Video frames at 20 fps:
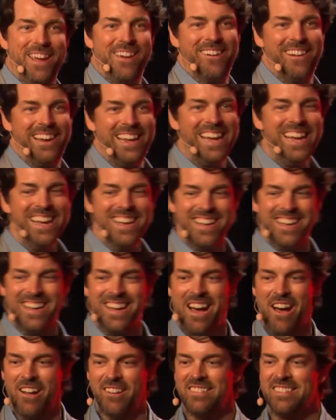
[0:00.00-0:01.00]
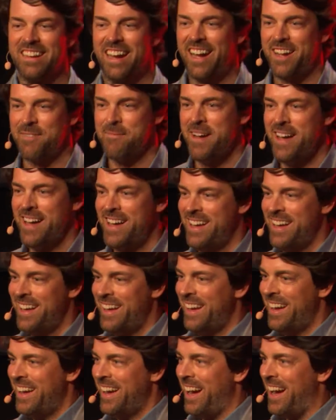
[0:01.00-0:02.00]
early, on time.
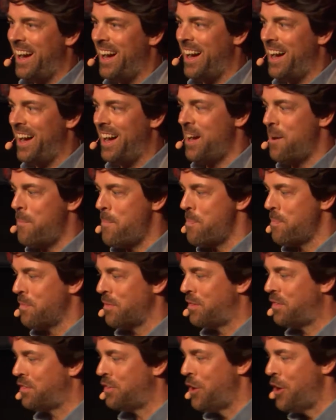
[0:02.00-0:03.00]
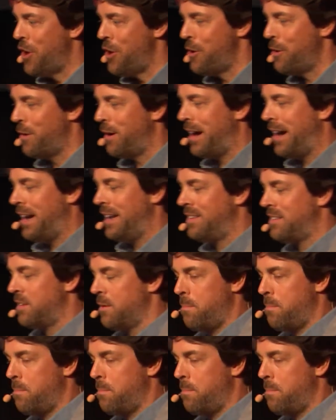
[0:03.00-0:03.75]
So it's a